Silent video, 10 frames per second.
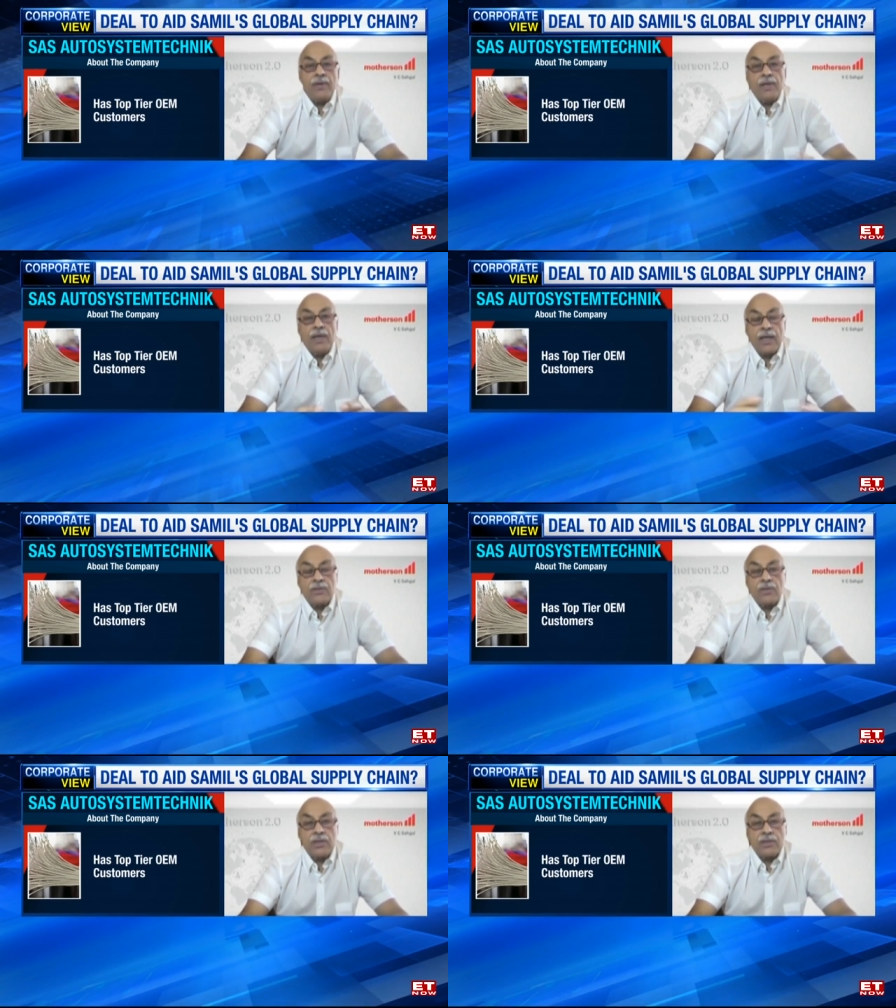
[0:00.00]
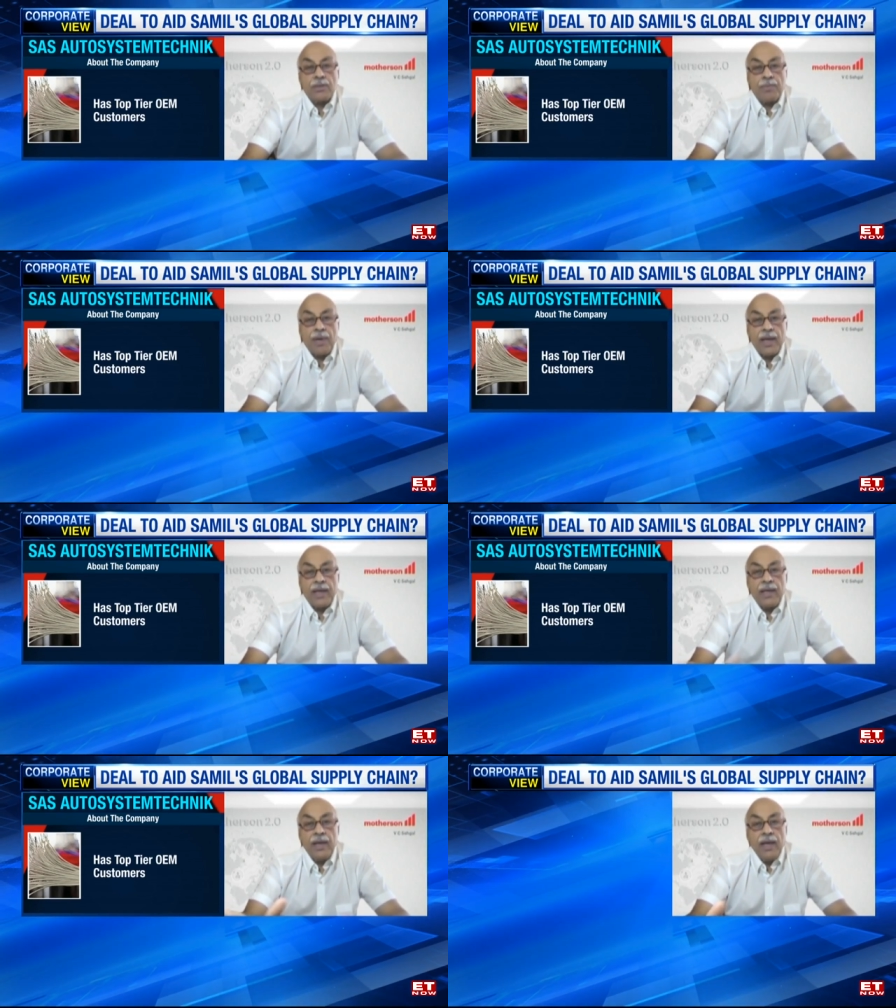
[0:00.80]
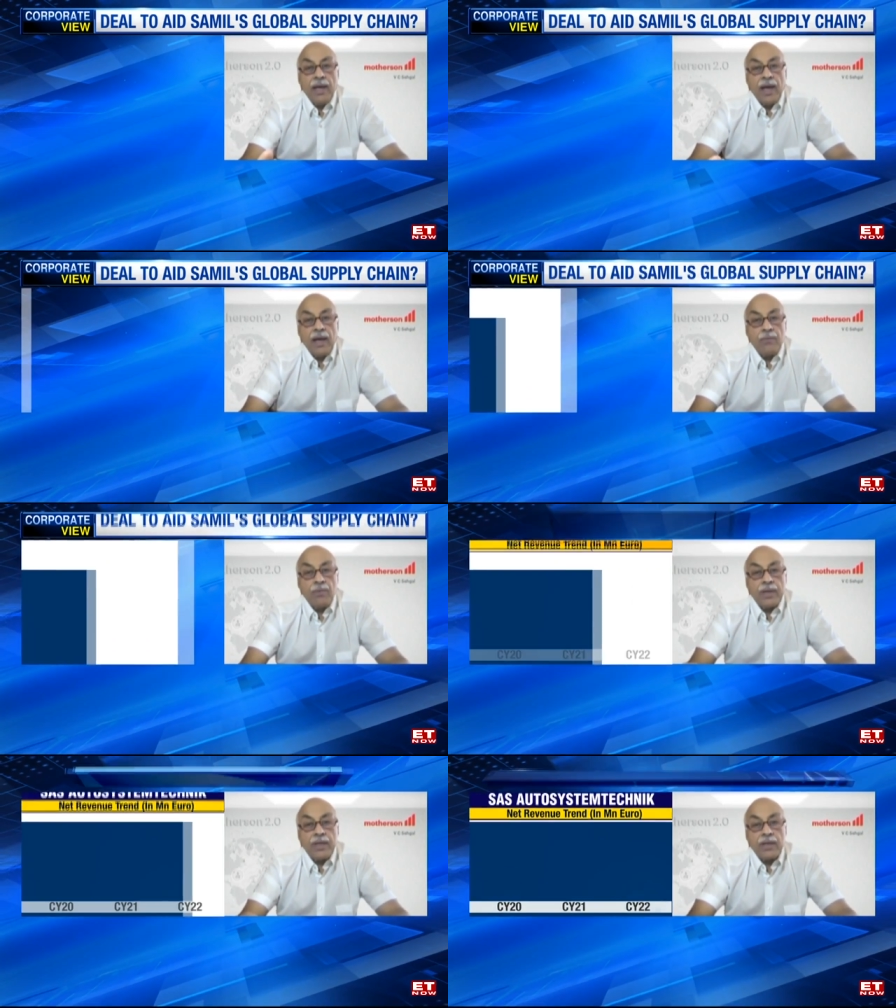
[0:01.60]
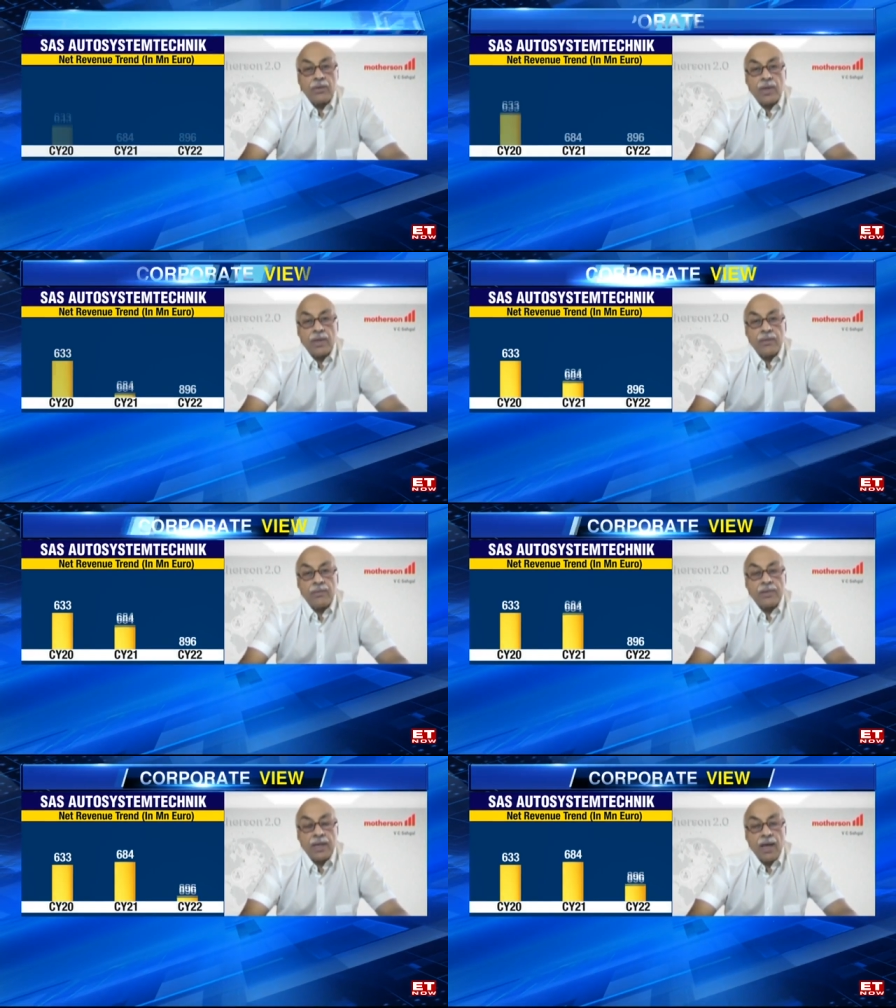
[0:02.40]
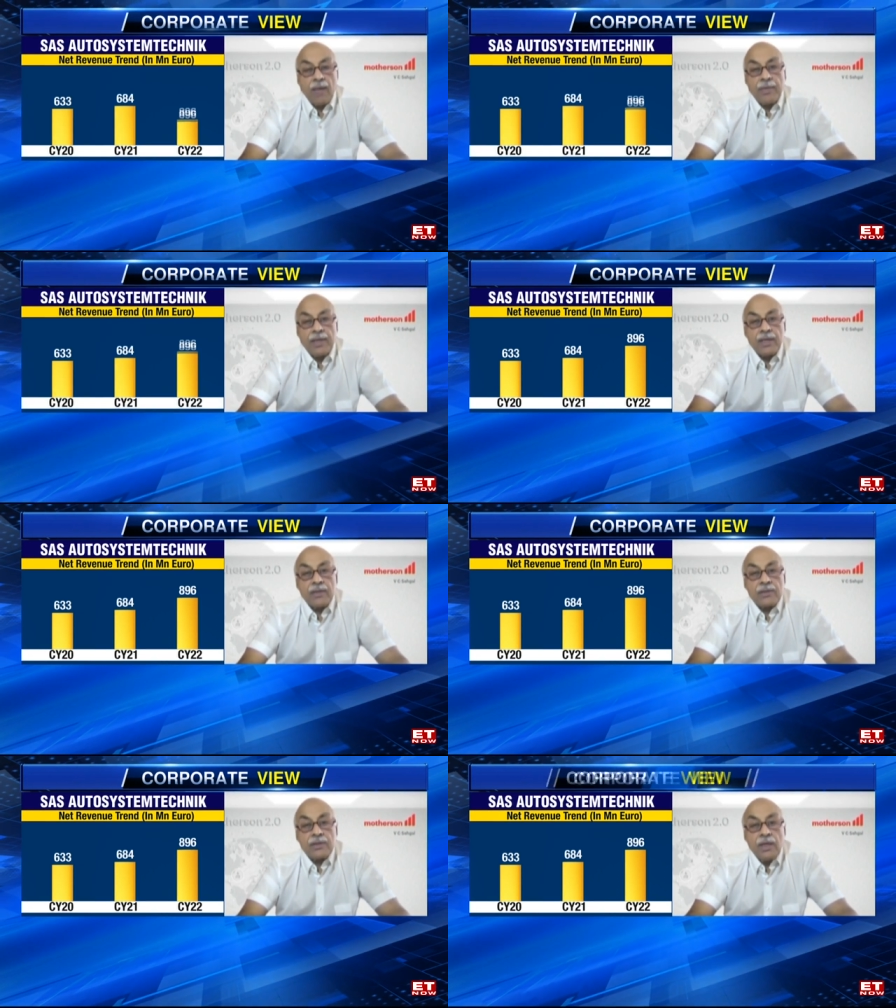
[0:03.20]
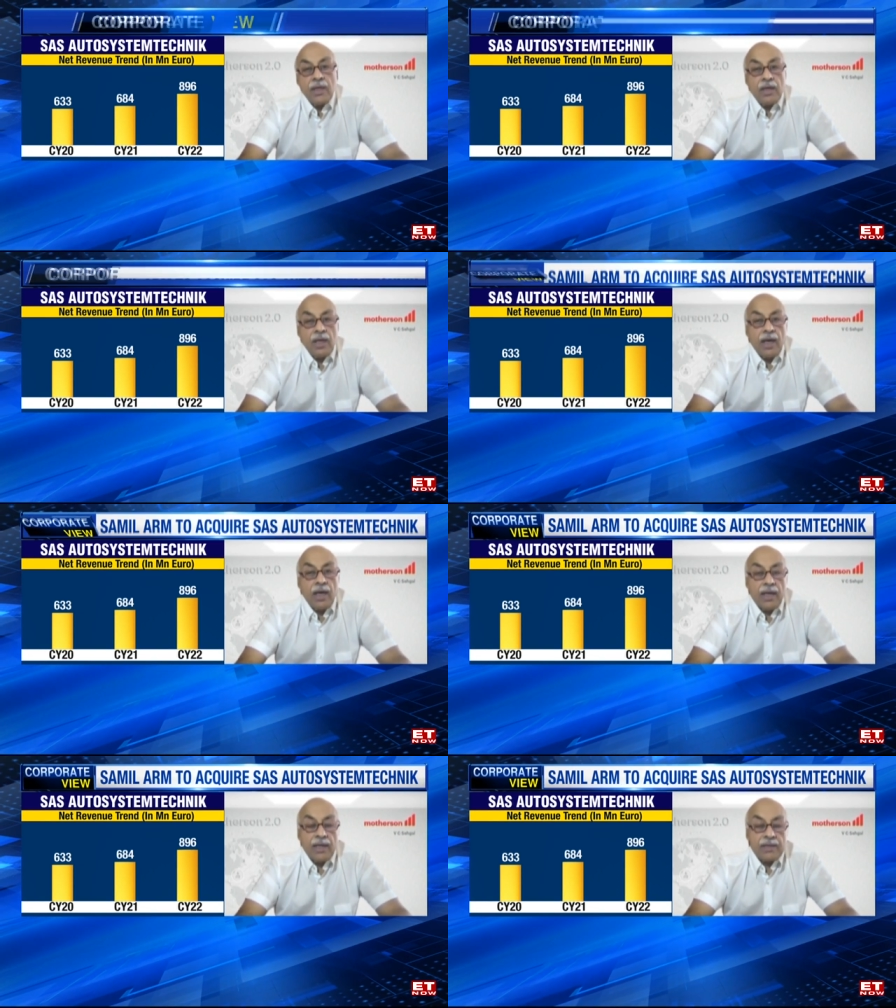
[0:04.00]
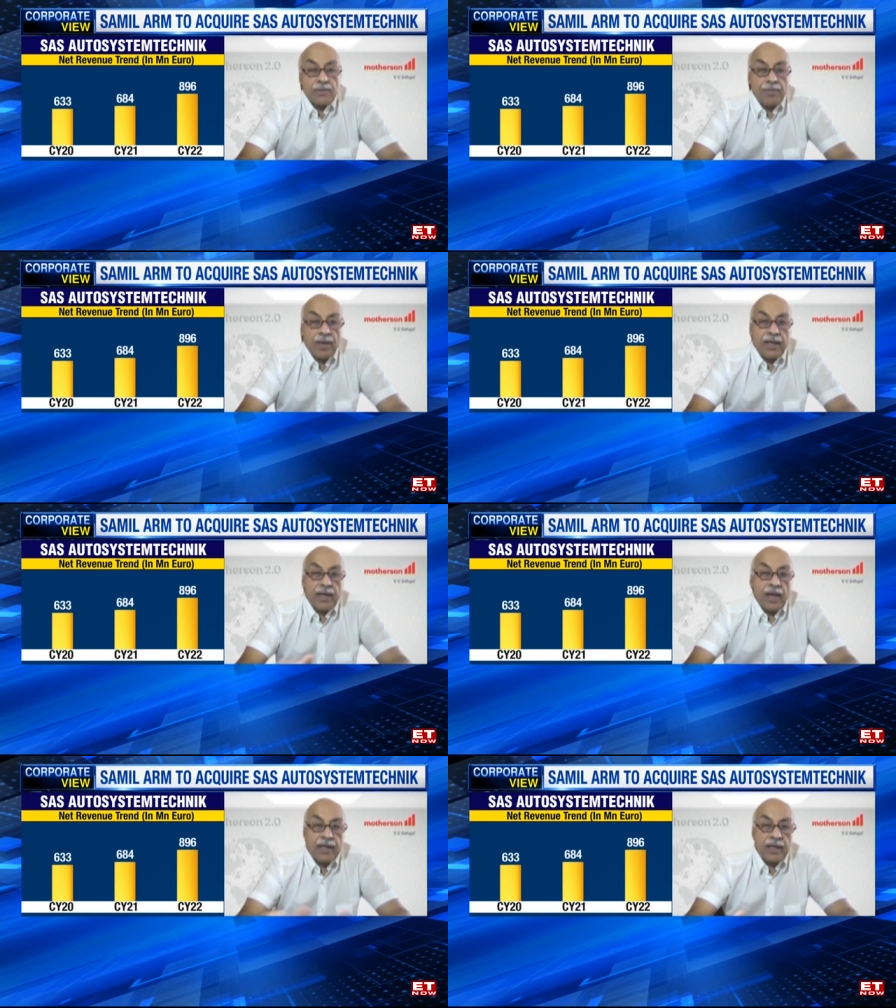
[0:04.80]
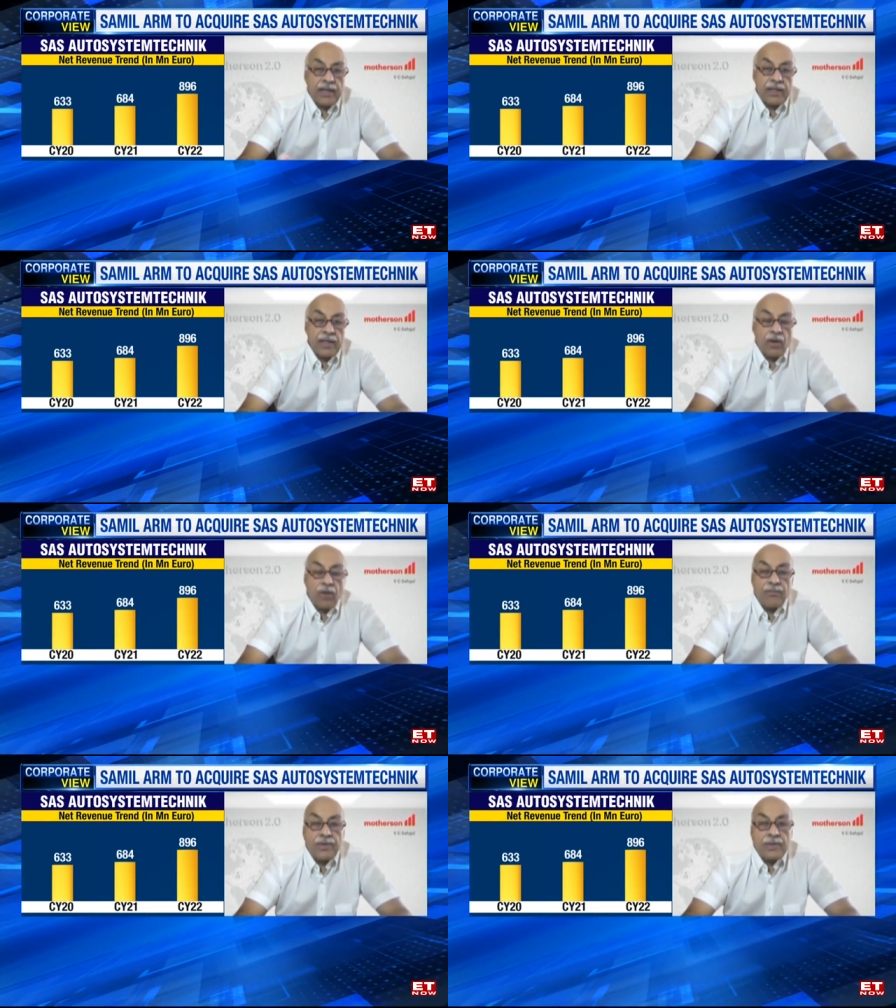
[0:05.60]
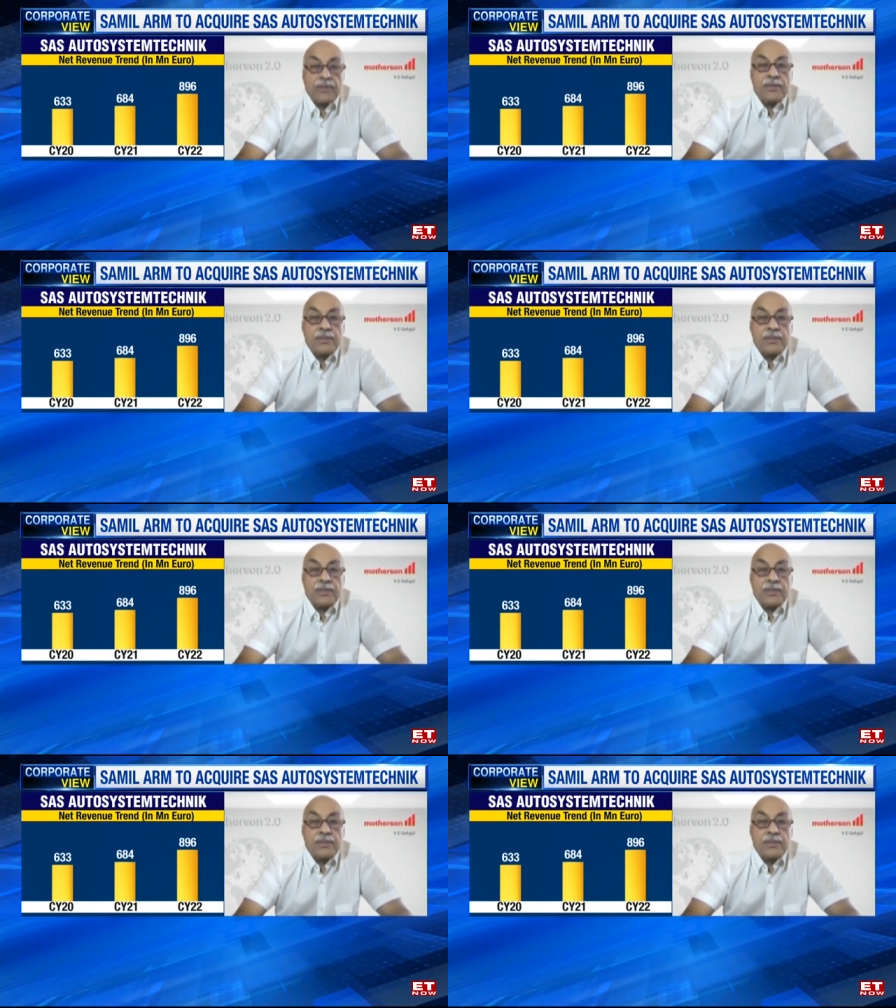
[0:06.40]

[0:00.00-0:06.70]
actually supplying and working together with the car makers and supplying and getting their confidence.